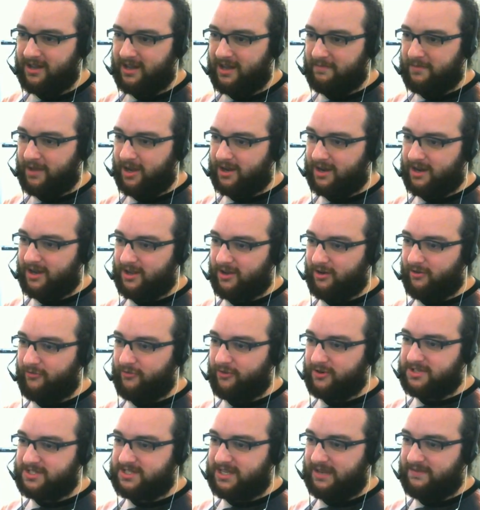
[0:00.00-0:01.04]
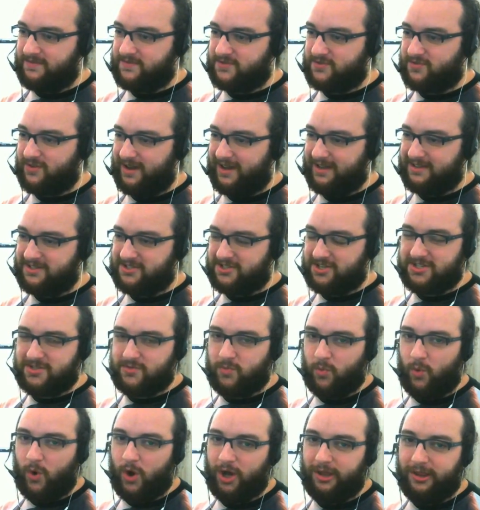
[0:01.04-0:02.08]
I'm not gonna go for safe strats, just
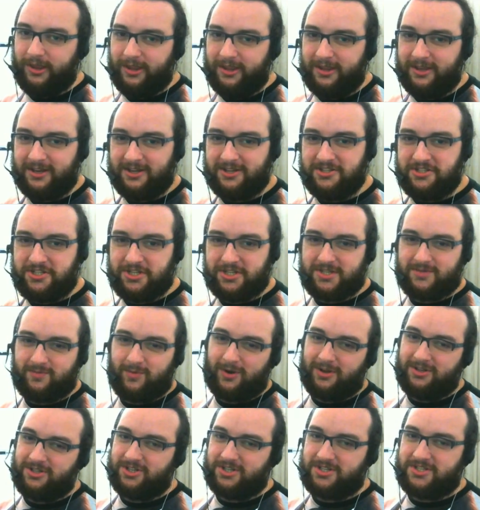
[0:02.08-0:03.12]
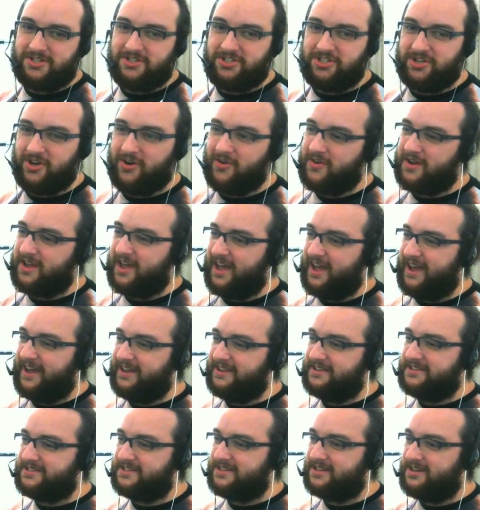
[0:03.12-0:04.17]
one just to
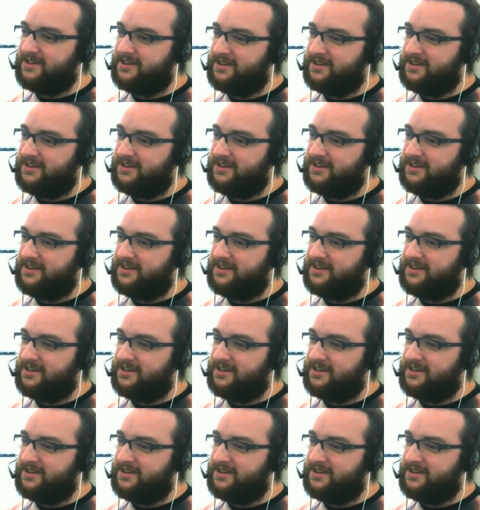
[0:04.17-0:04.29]
showcase.